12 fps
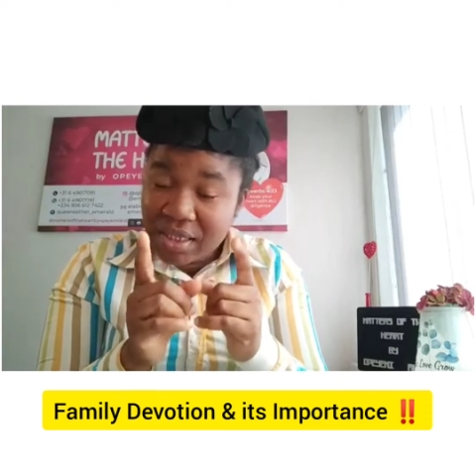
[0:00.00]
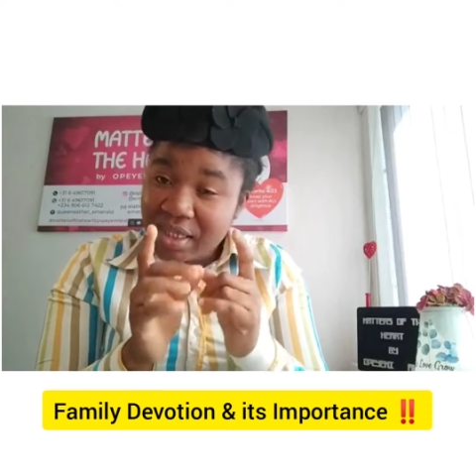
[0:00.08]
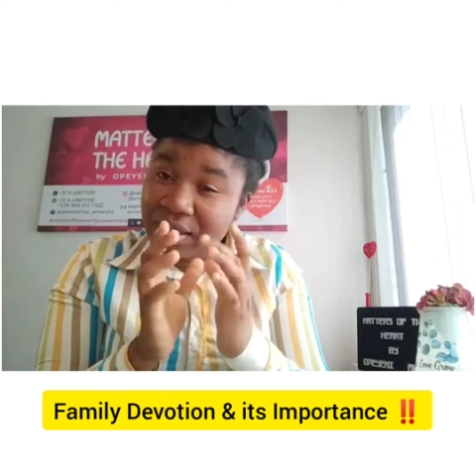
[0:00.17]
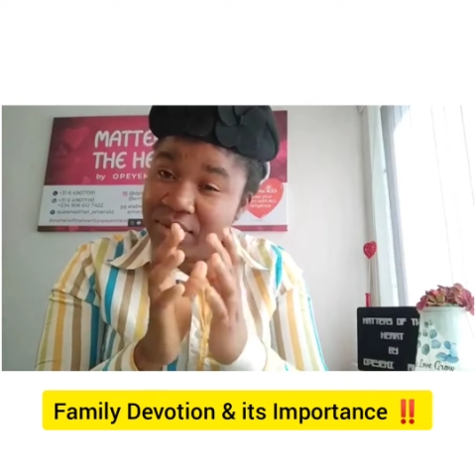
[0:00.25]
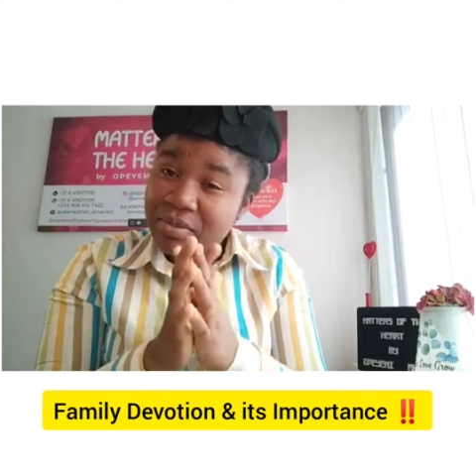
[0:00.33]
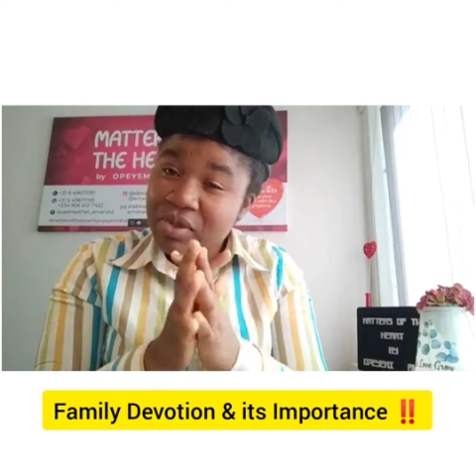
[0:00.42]

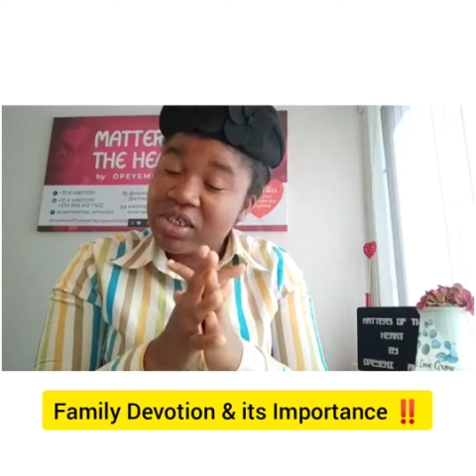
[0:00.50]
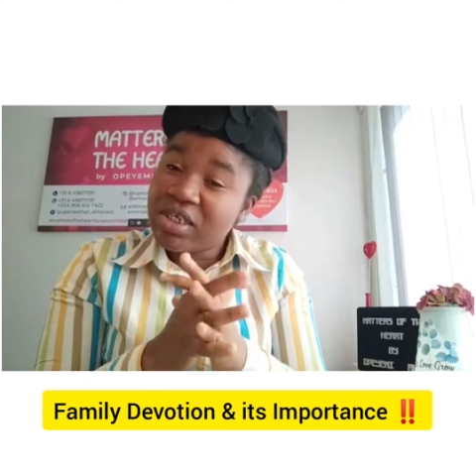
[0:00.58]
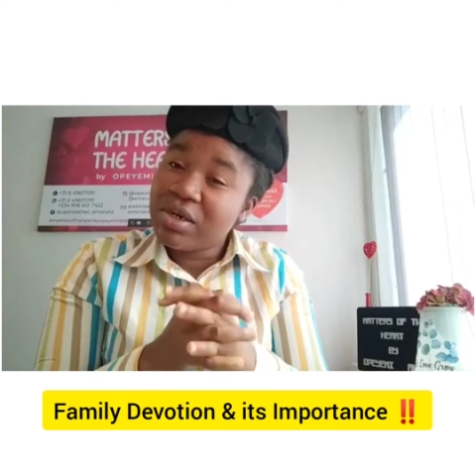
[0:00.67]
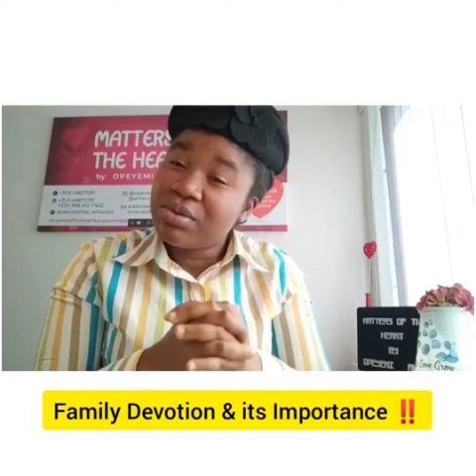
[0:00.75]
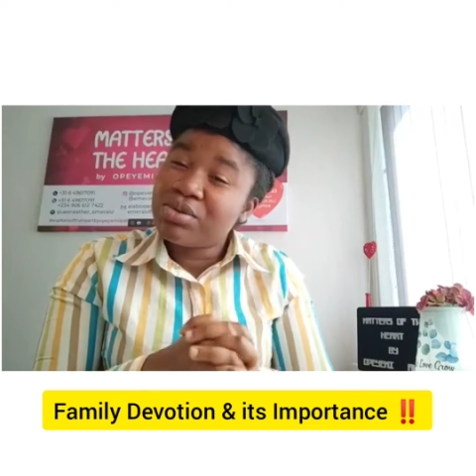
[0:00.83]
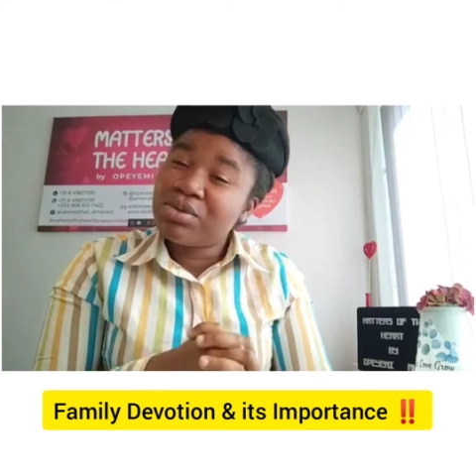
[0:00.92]
This morning,
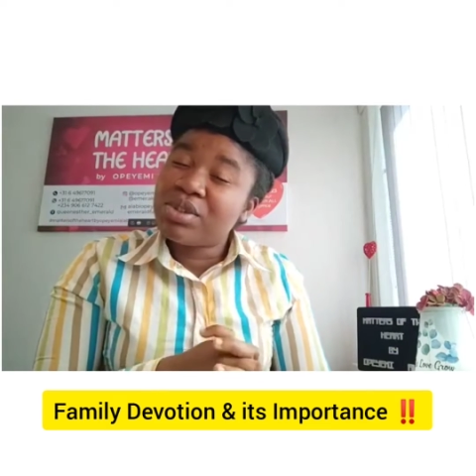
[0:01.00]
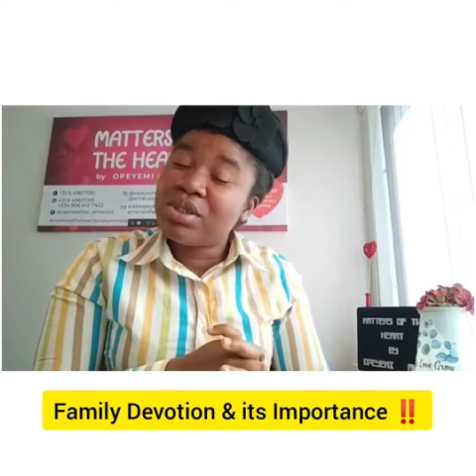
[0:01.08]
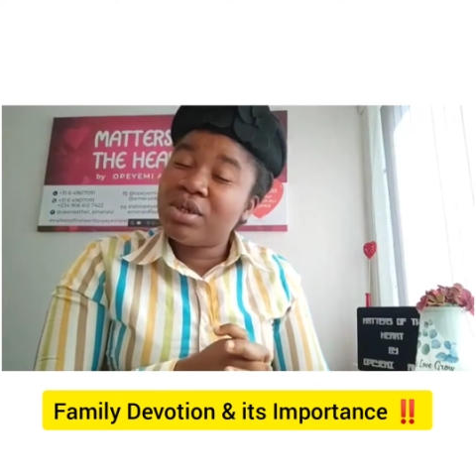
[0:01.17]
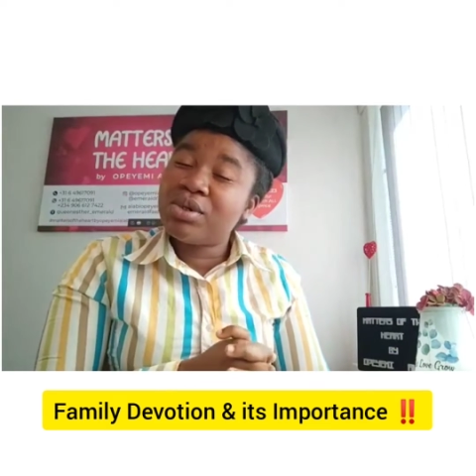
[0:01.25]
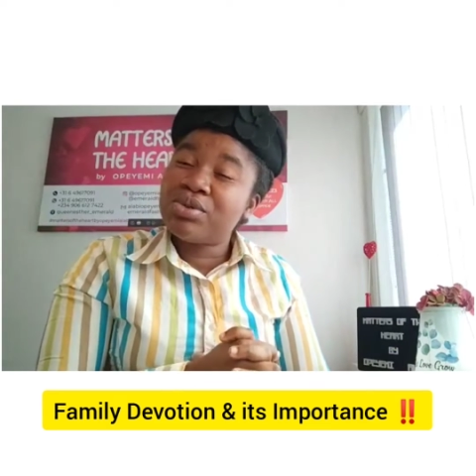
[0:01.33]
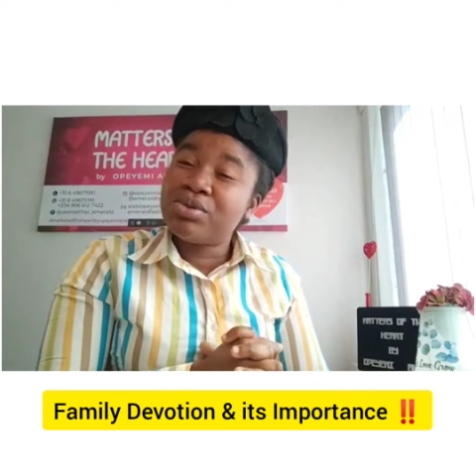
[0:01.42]
I want to
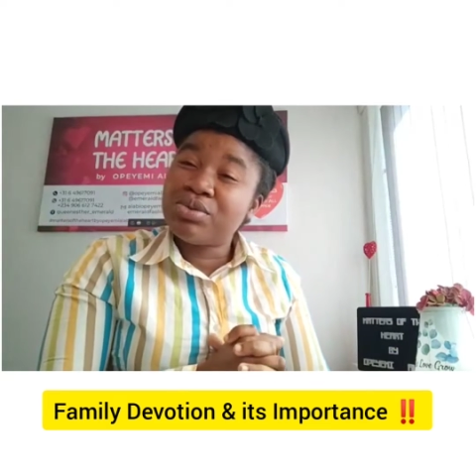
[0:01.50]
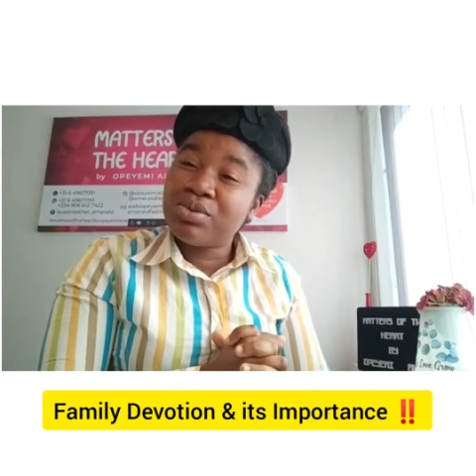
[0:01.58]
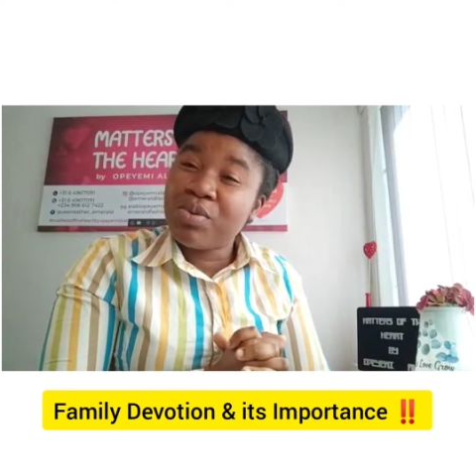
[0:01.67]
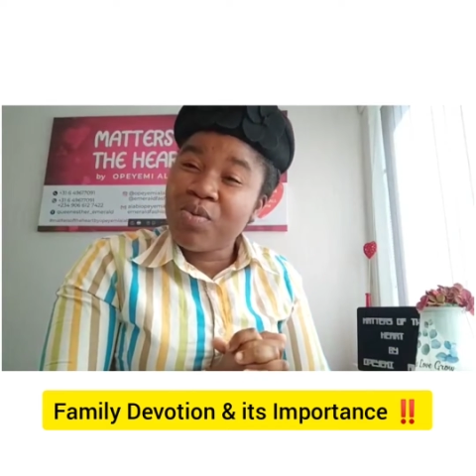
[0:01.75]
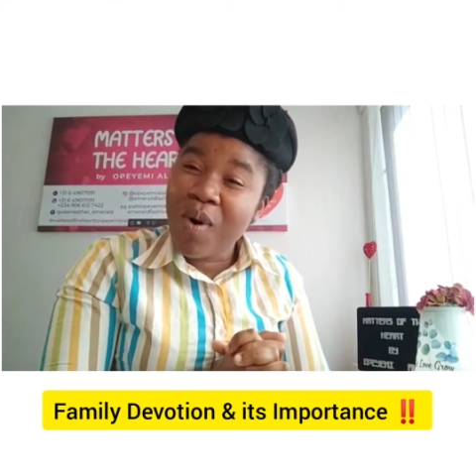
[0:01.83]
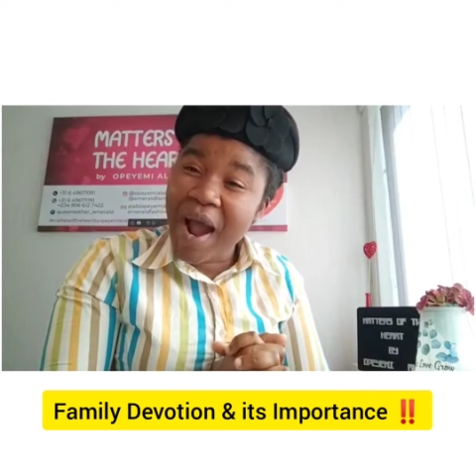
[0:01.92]
tell you
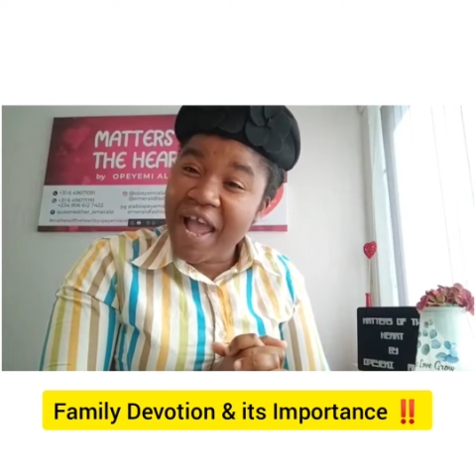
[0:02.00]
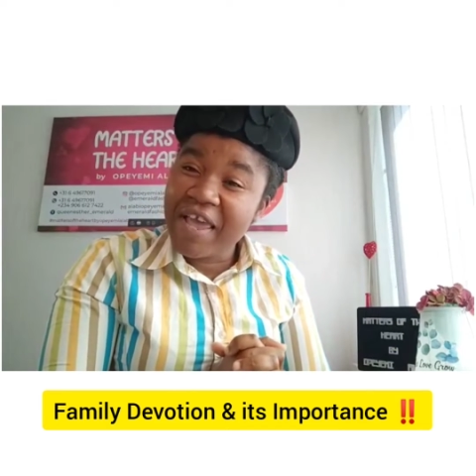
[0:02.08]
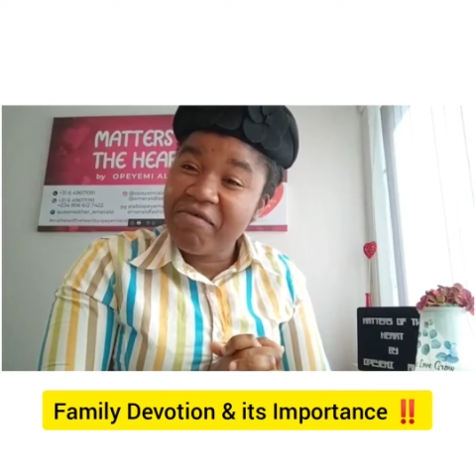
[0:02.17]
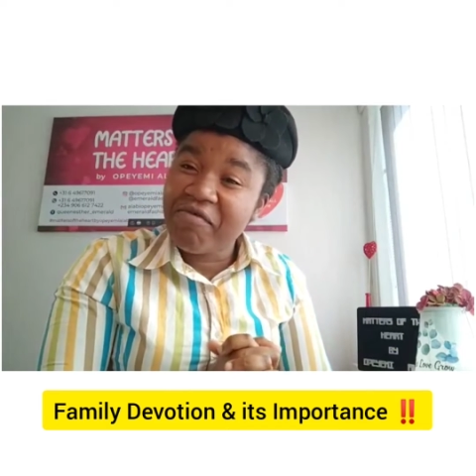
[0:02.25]
why